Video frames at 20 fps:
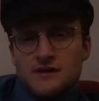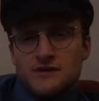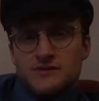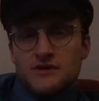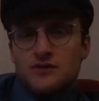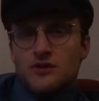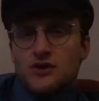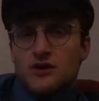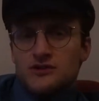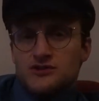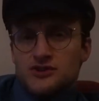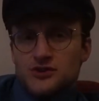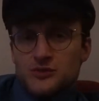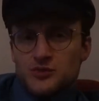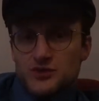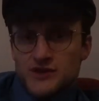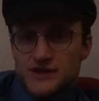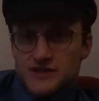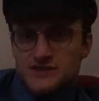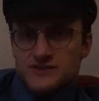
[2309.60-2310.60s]
The long-term
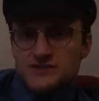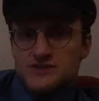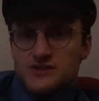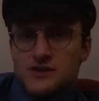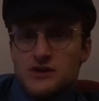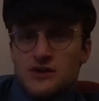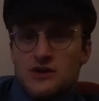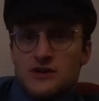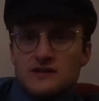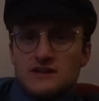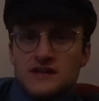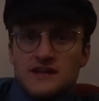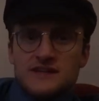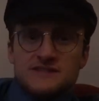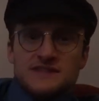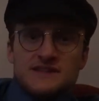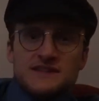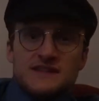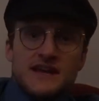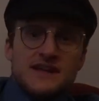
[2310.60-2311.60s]
risks are
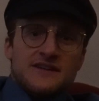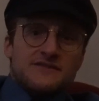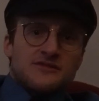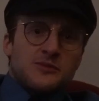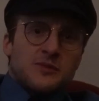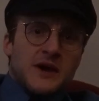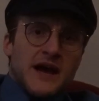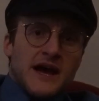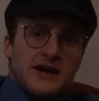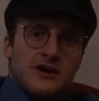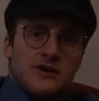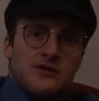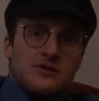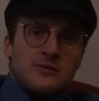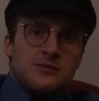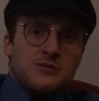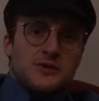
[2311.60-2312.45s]
less than that of tobacco,